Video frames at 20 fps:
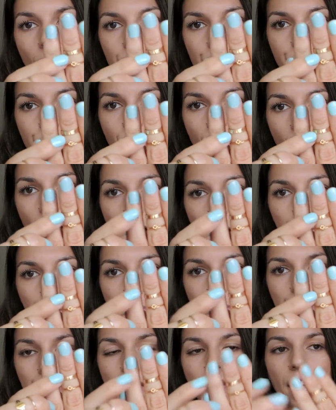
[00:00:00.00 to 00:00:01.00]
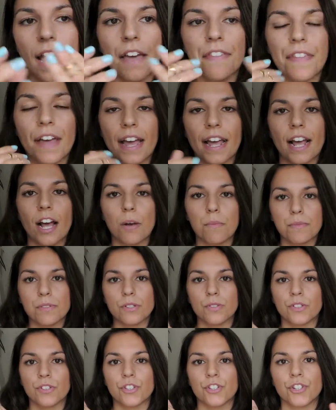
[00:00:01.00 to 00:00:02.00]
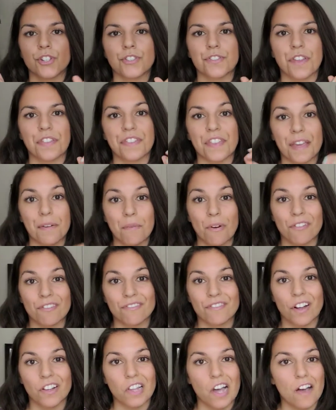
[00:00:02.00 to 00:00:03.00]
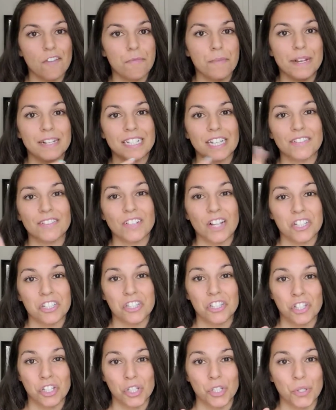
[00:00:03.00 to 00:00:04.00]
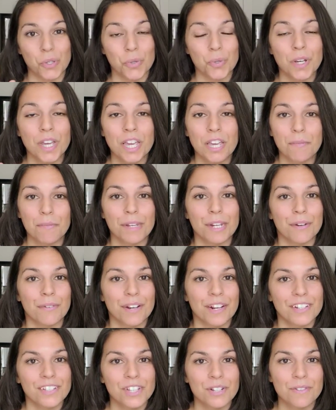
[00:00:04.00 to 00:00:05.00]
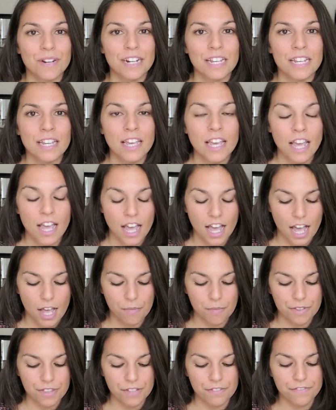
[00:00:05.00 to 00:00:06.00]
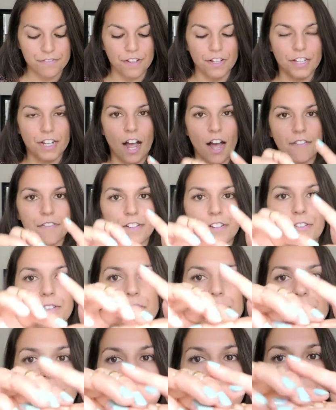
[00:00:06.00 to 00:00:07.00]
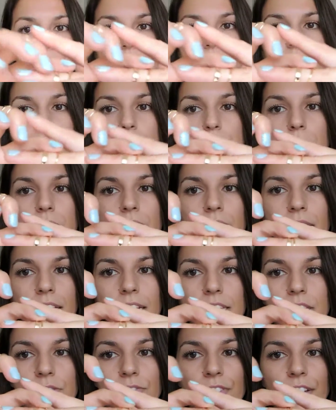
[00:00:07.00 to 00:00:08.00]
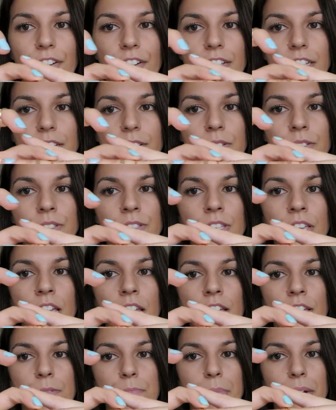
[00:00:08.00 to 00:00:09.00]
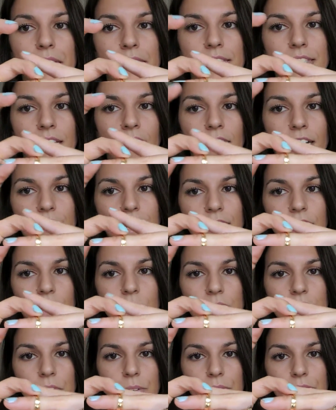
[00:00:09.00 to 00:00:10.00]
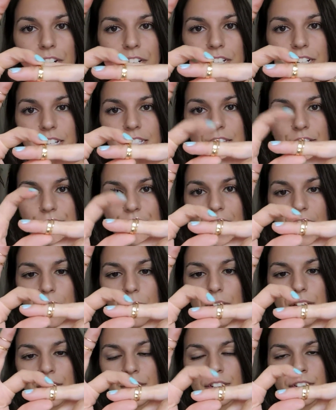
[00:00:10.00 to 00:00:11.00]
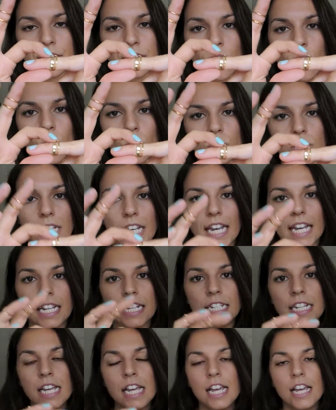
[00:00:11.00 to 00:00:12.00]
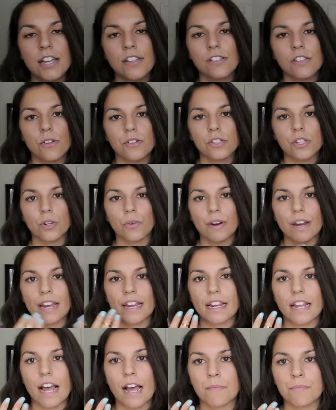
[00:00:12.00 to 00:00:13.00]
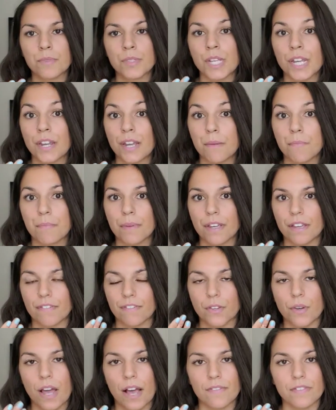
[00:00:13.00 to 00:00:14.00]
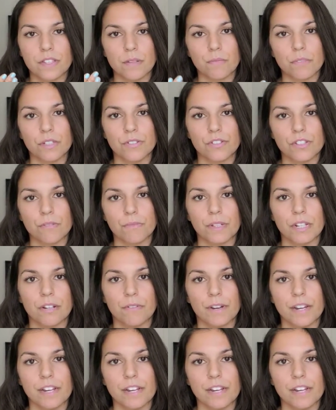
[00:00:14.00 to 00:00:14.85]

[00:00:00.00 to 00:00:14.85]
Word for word: on top, and that helps to ensure that they won't fall off, because I've lost 2 midi rings already with them falling off. And you can see with this one, like, it's very loose, but it's not going to go anywhere because of that one holding it. So it's a great tip if you have some looser midi